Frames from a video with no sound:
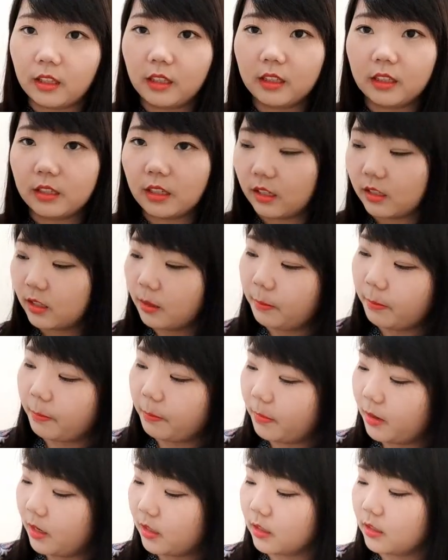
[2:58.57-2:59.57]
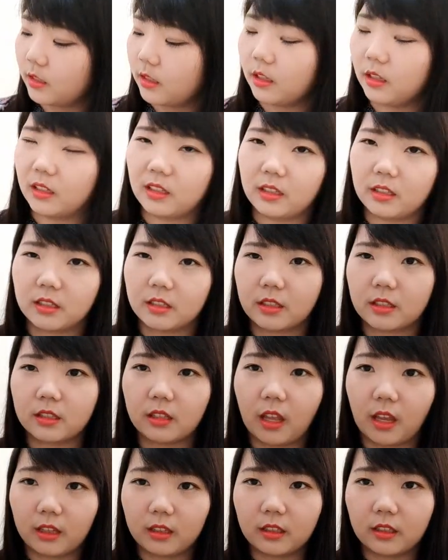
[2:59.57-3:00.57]
think Jason Marcel is
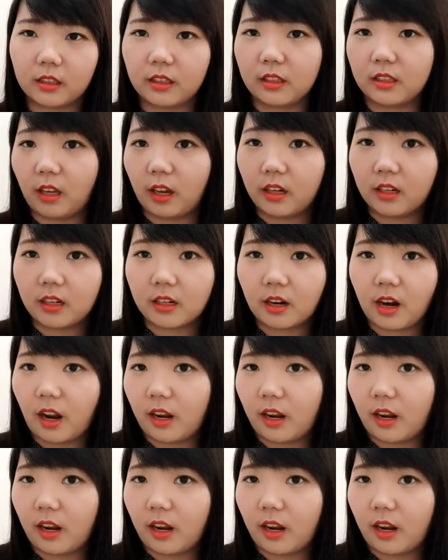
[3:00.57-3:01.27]
like the designer,